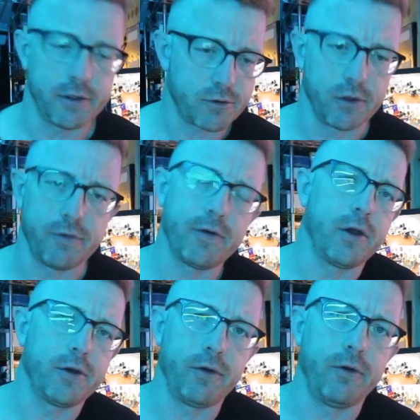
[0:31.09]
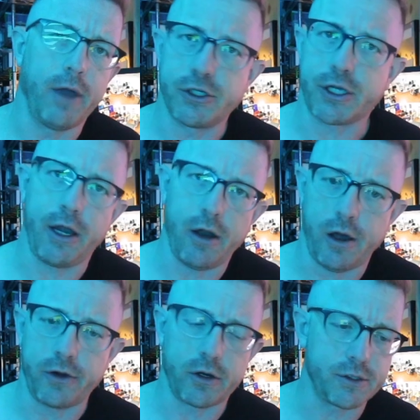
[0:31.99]
and it's really fun to educate
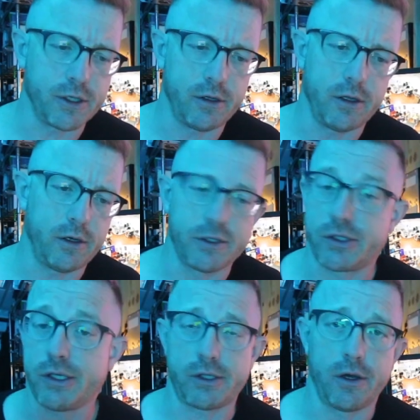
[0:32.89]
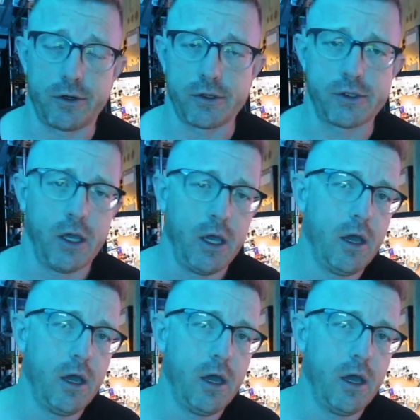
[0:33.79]
others and then assist others.